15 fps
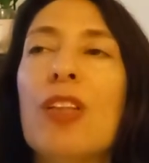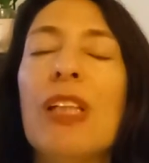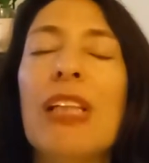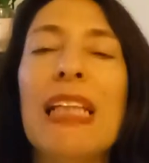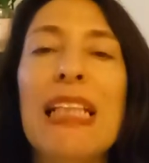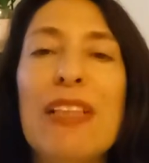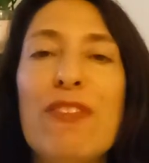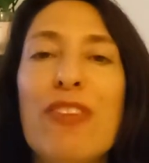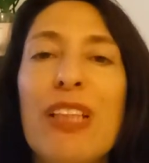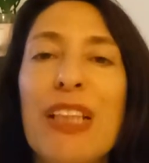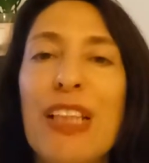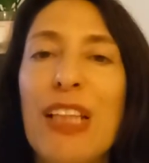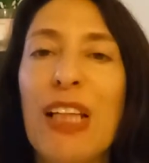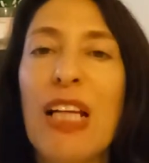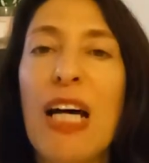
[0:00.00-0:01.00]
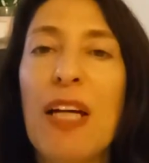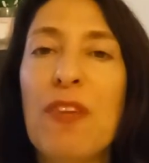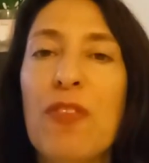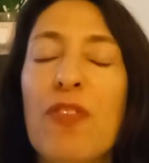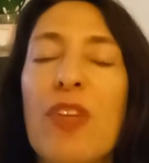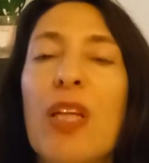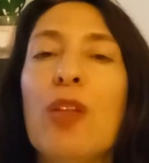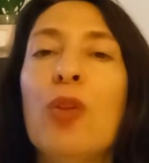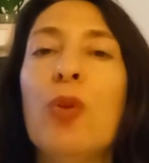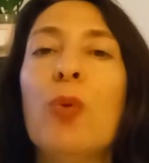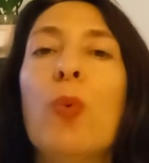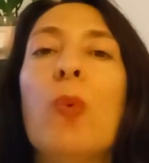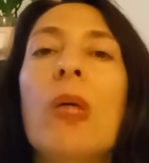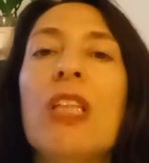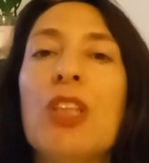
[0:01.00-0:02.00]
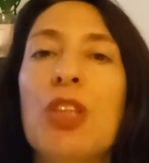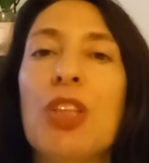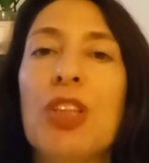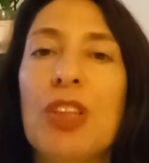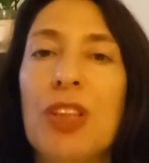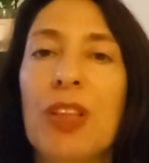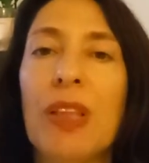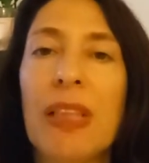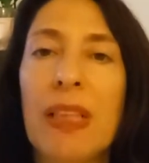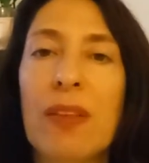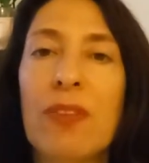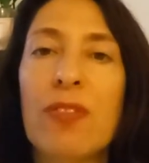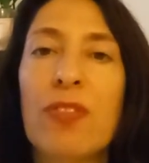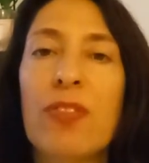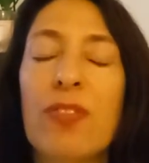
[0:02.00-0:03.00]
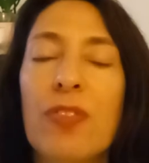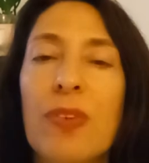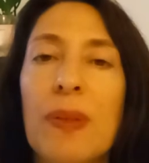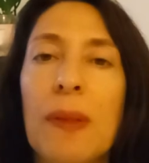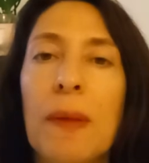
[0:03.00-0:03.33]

living the life that you wish to live?